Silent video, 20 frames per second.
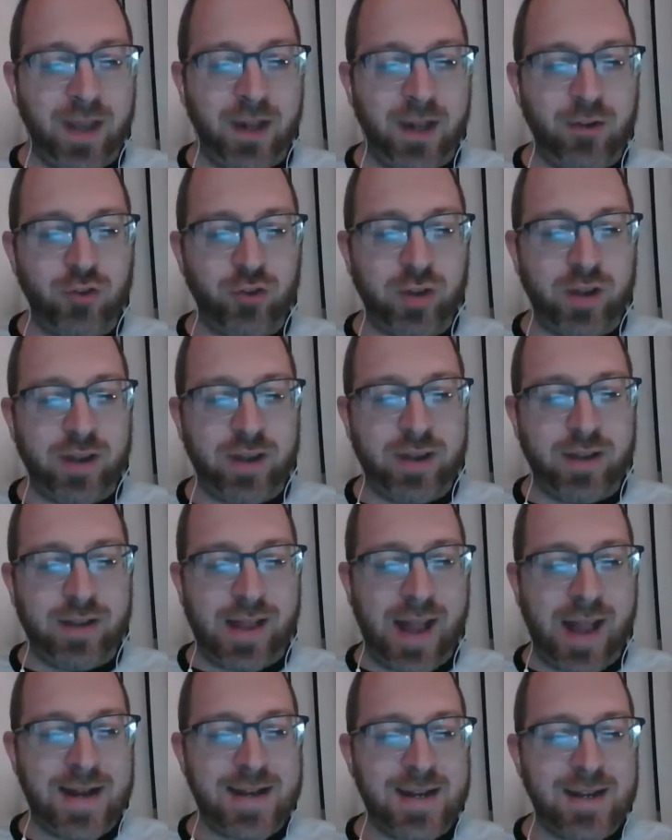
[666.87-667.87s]
Angela
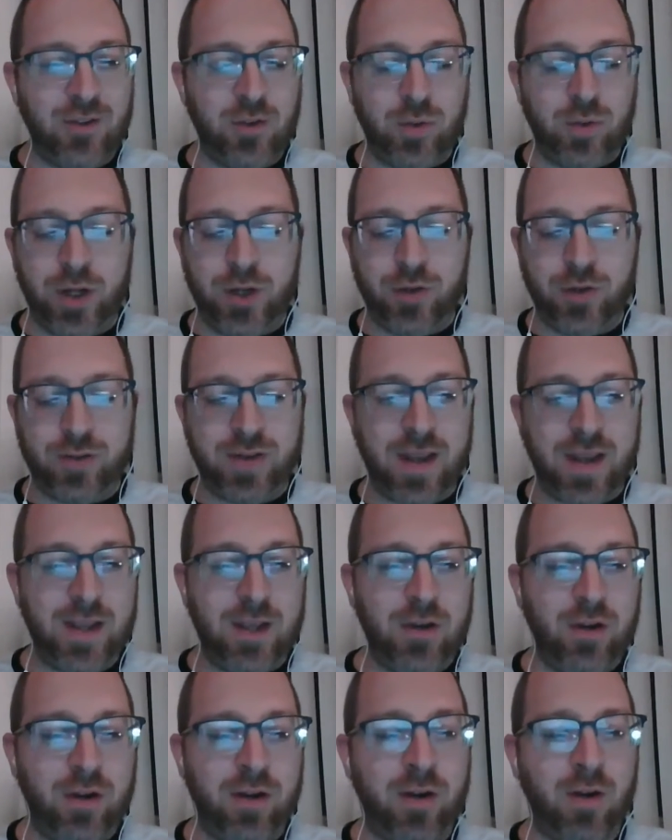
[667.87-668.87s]
Hill, 8,200,
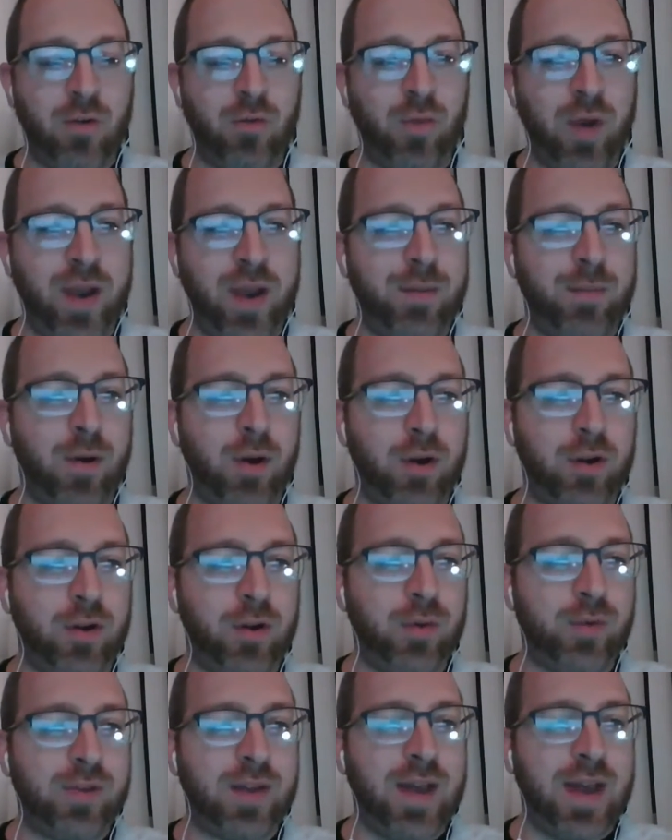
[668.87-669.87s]
taking on Randa
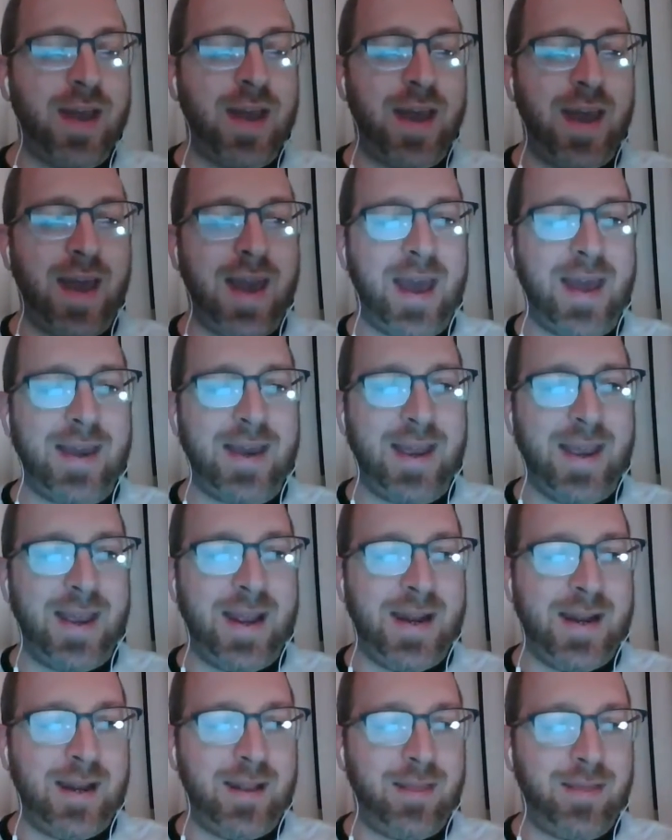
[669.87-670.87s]
Markos at
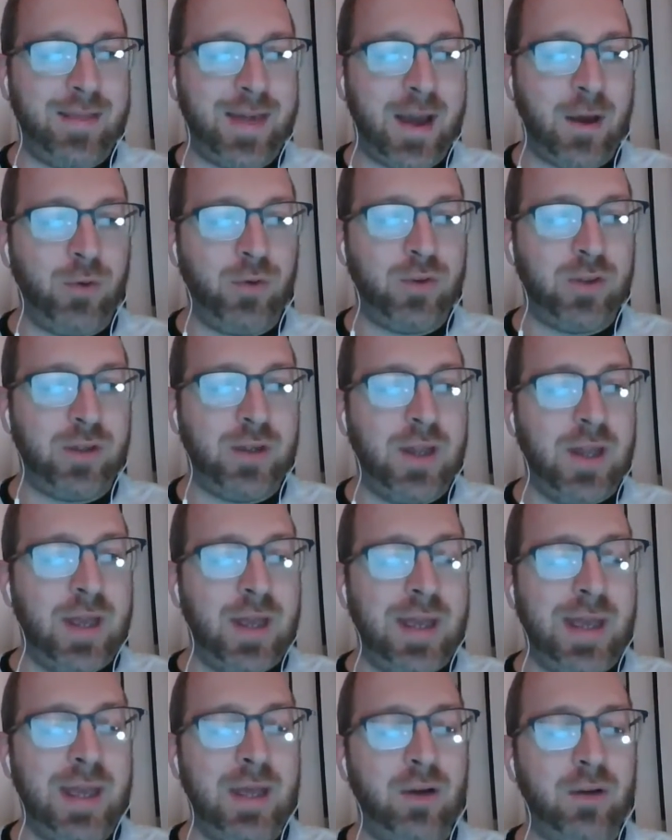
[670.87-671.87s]
8,000.
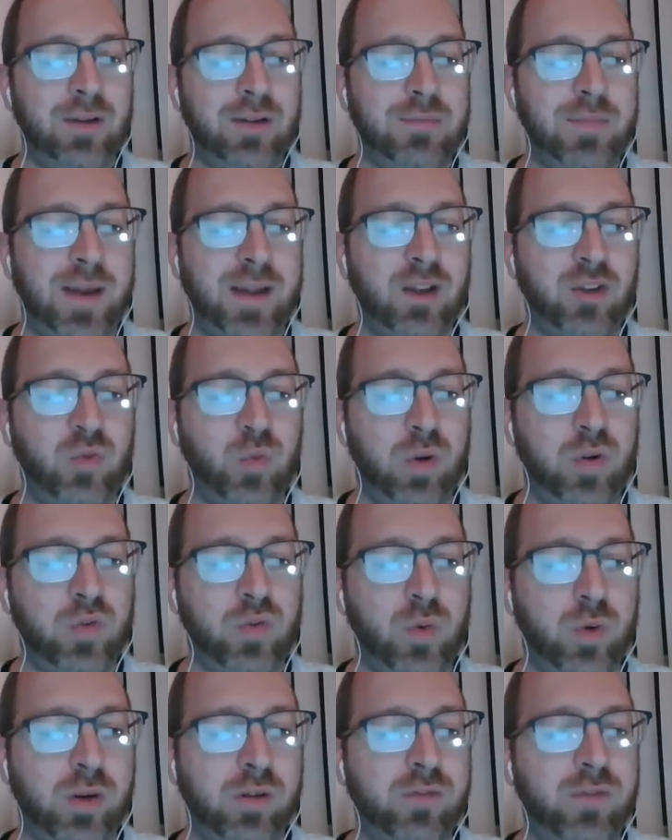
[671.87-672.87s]
Hill is
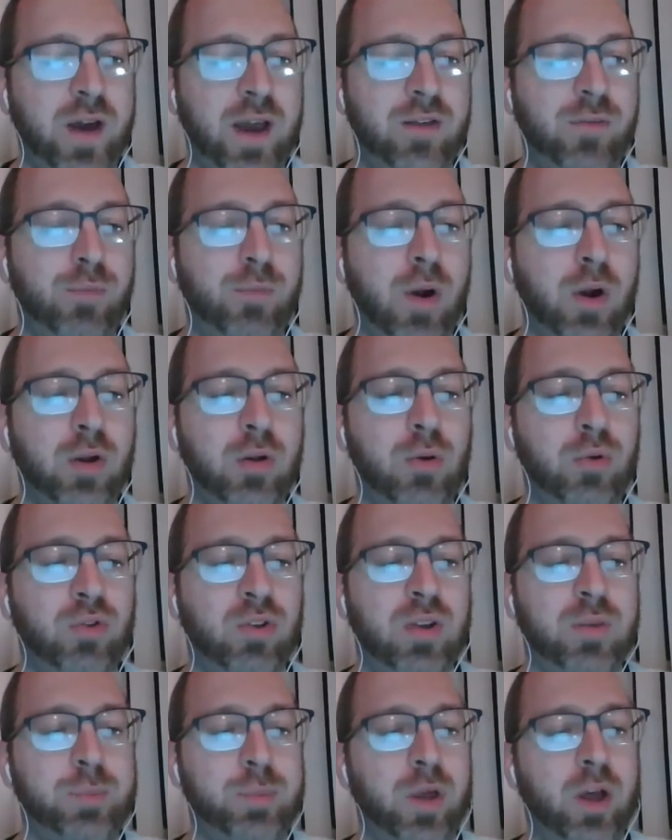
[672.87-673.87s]
-145. Markos
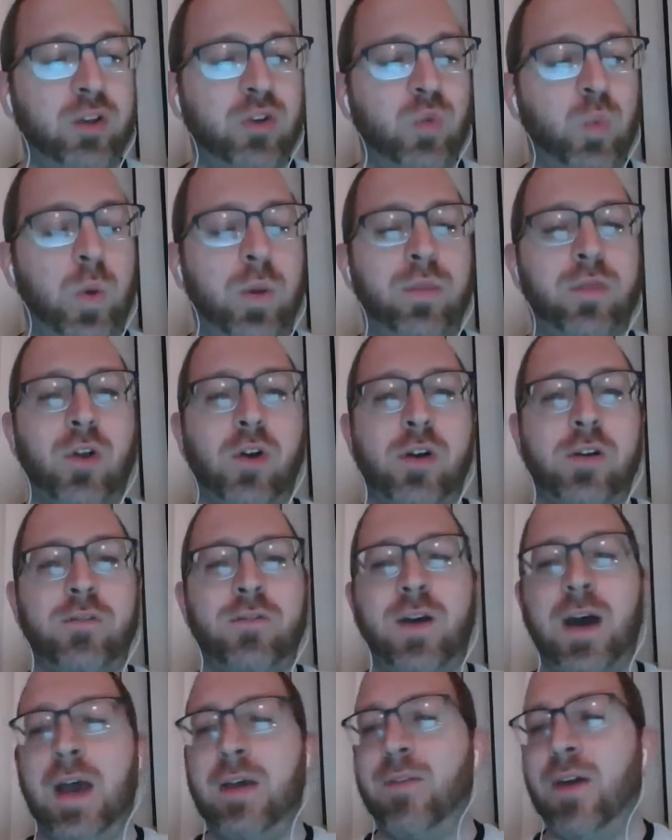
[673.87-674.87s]
is
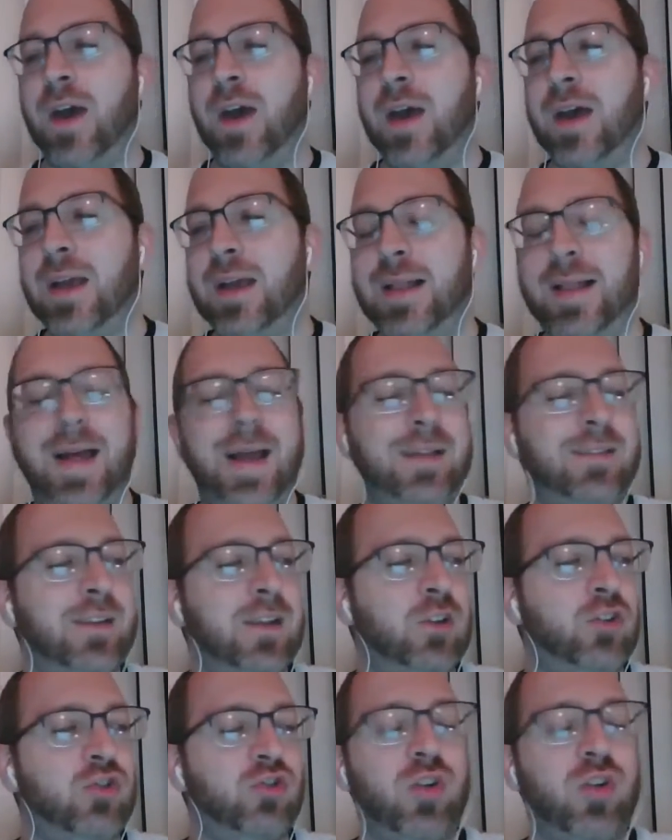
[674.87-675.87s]
+135.
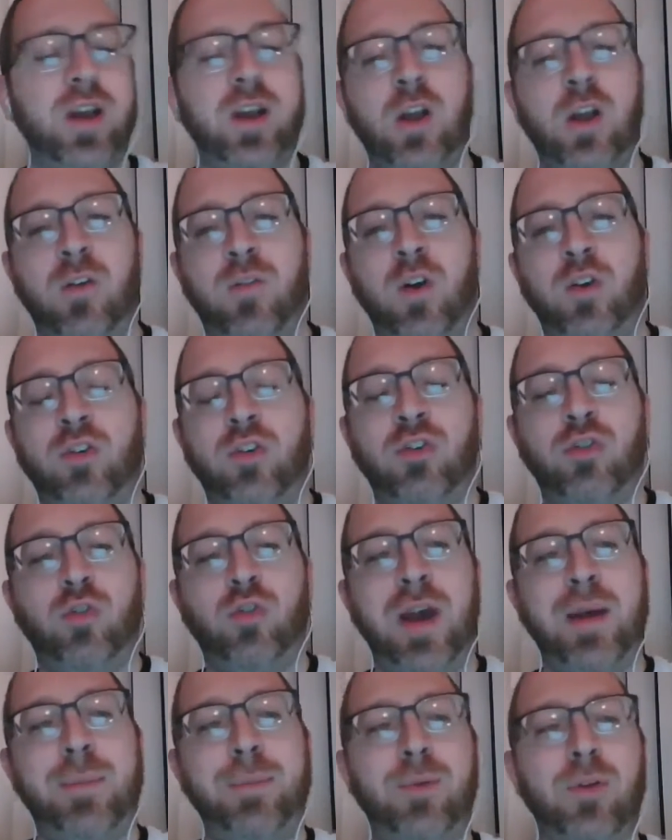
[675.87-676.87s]
Classic striker versus
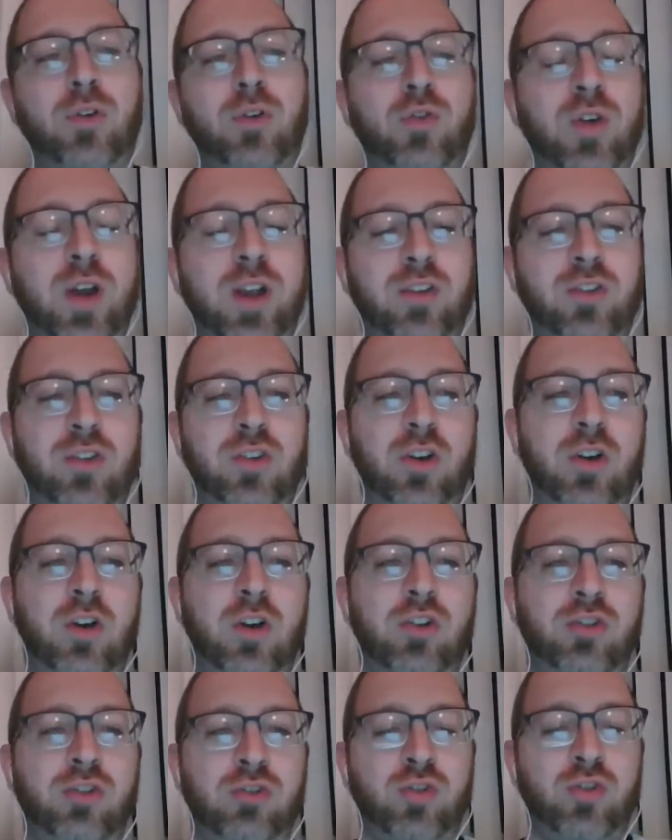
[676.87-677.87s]
grappler. Chris,
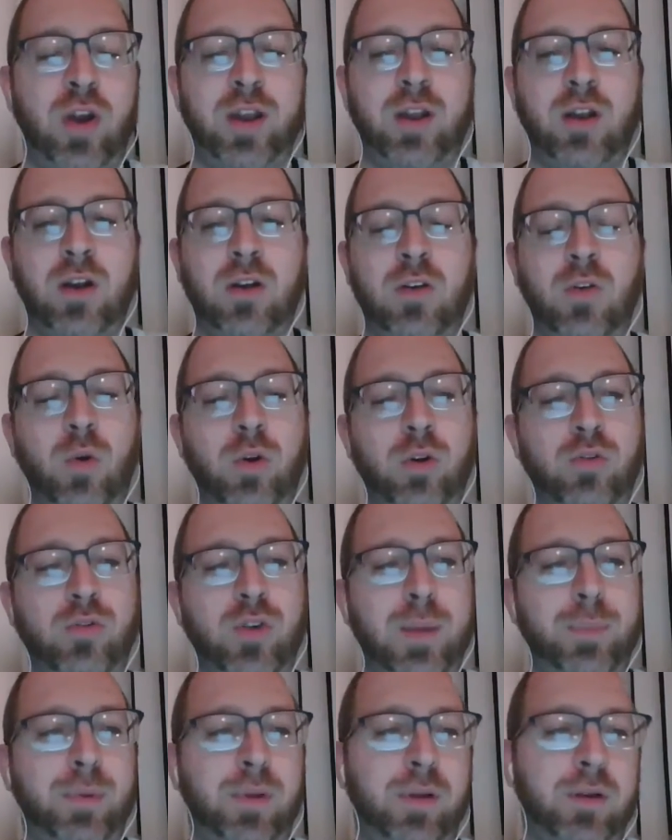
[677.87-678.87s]
striker or
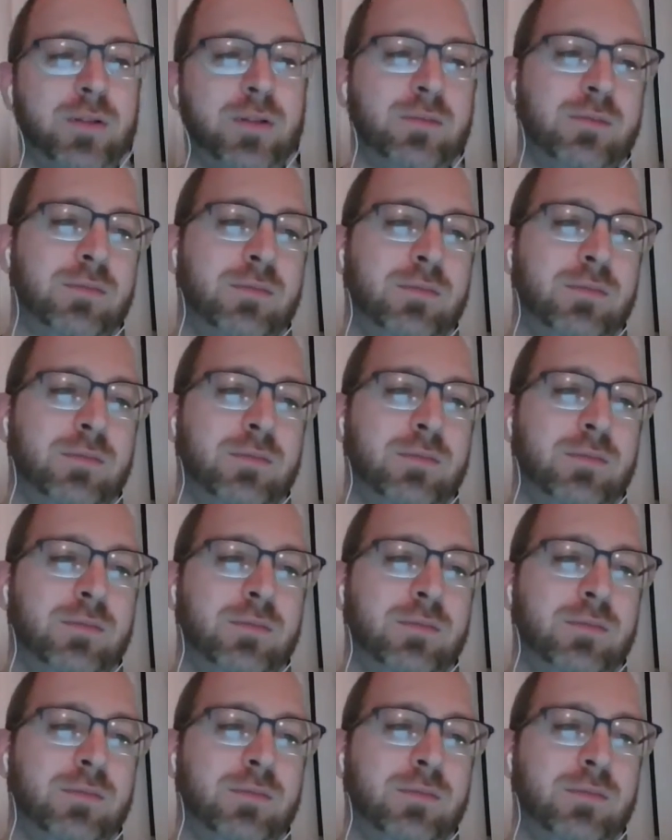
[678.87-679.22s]
grappler?